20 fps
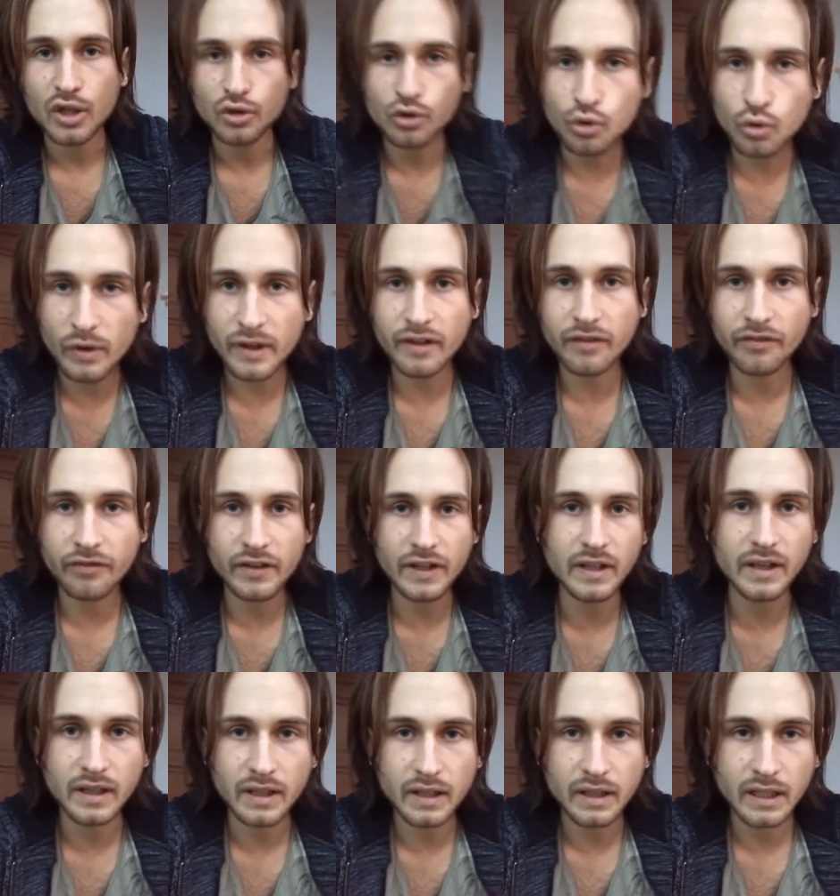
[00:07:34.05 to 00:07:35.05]
you will
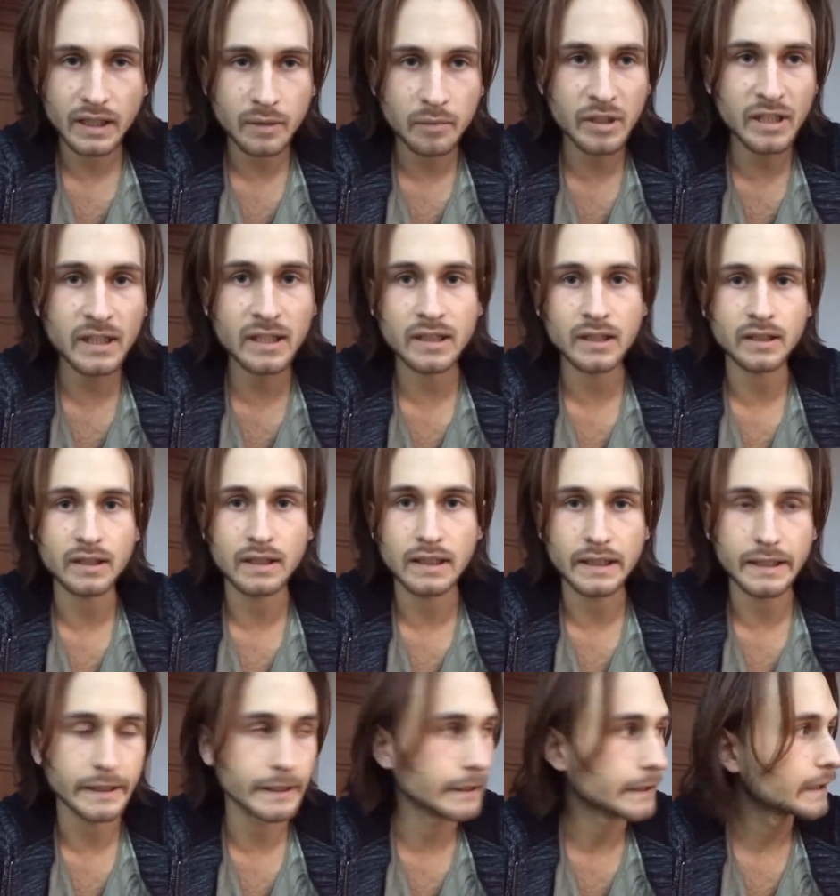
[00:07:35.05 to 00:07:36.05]
feel
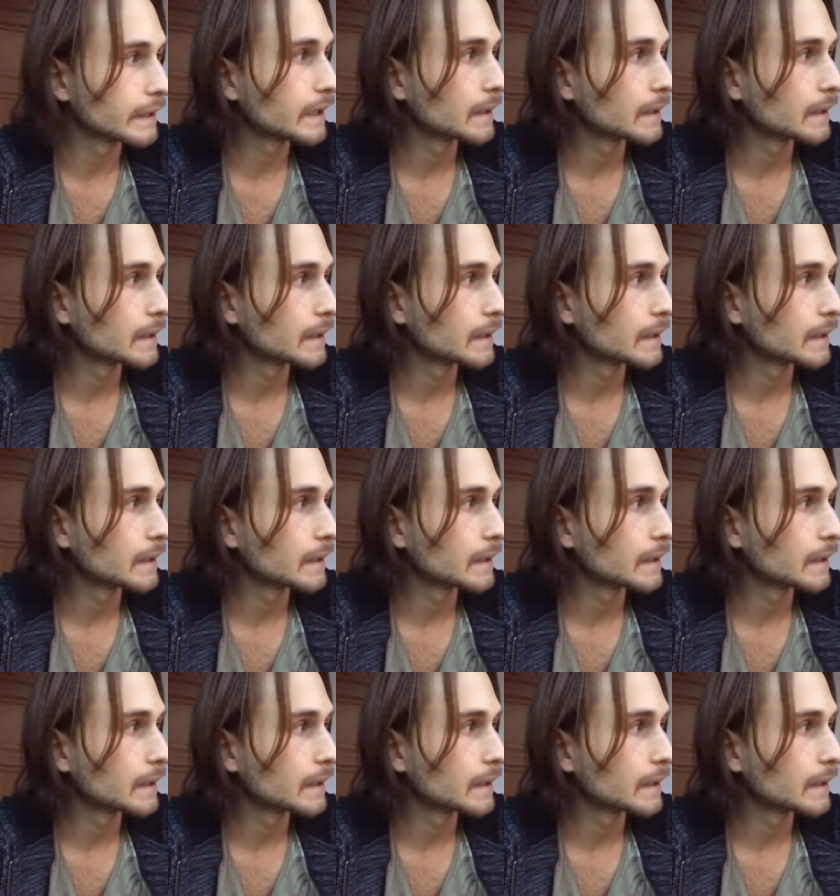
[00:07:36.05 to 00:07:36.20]
immediately